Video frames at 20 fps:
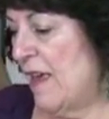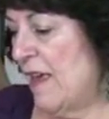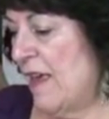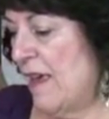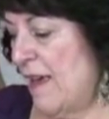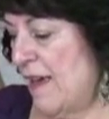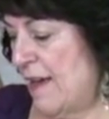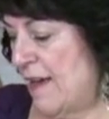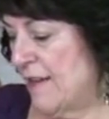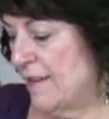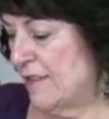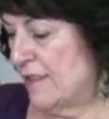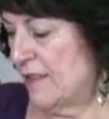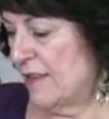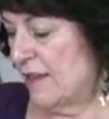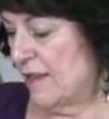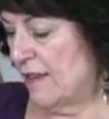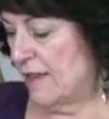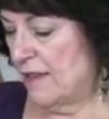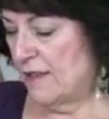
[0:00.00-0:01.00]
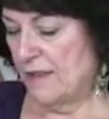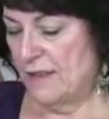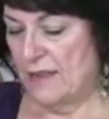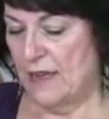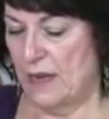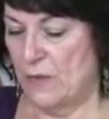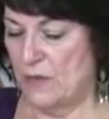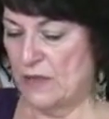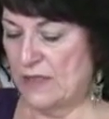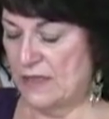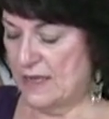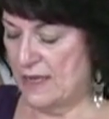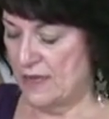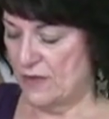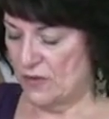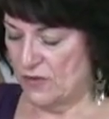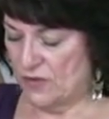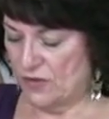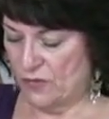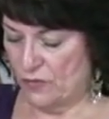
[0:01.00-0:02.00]
And I would say
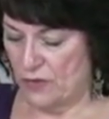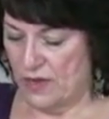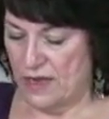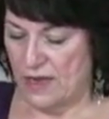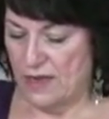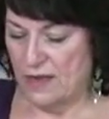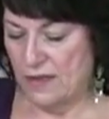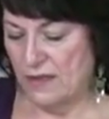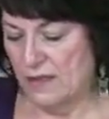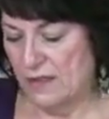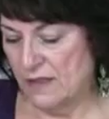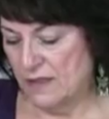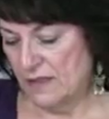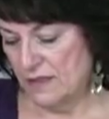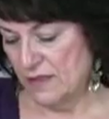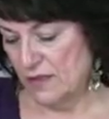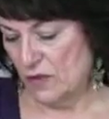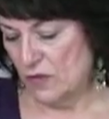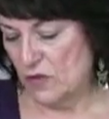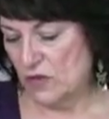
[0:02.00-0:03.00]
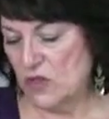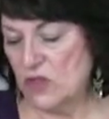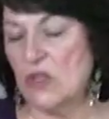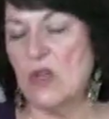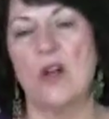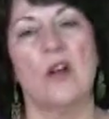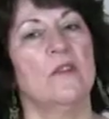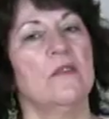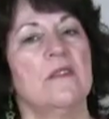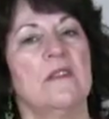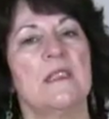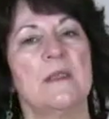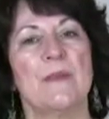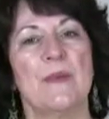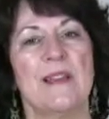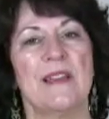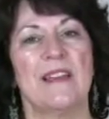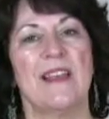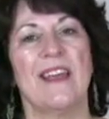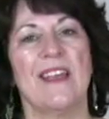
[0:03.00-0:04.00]
there's 3. So the salt has
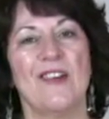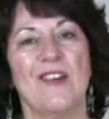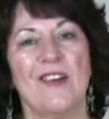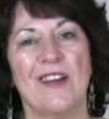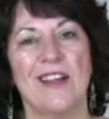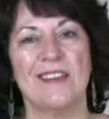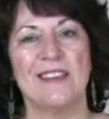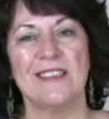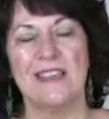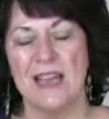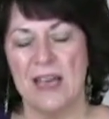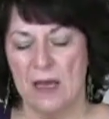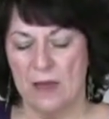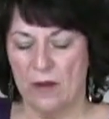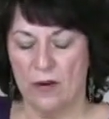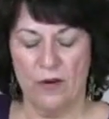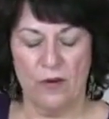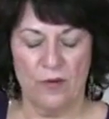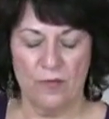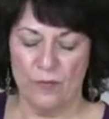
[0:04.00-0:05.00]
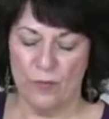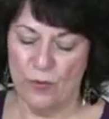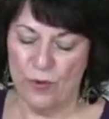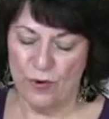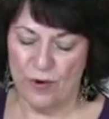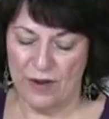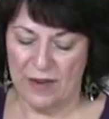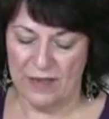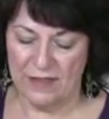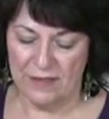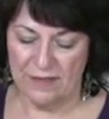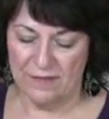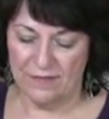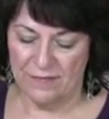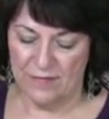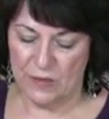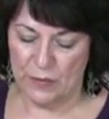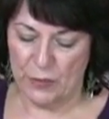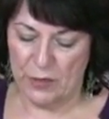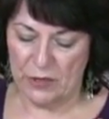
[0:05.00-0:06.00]
been layered on top, or
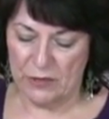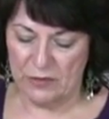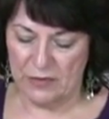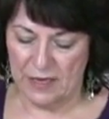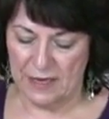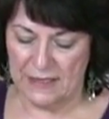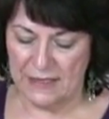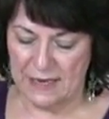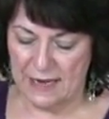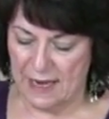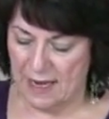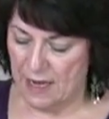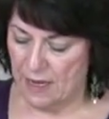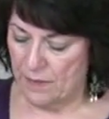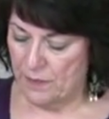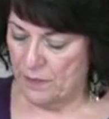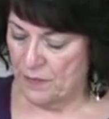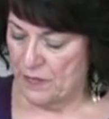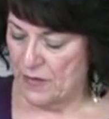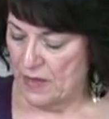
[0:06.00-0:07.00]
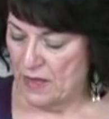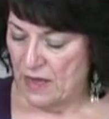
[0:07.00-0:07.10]
sprinkled on top.